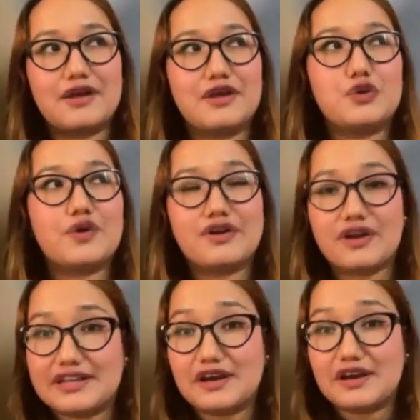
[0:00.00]
you are
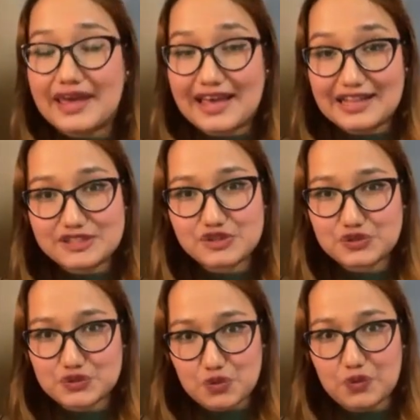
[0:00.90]
running a health
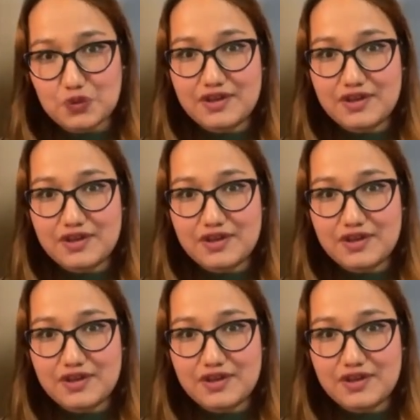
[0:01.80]
show.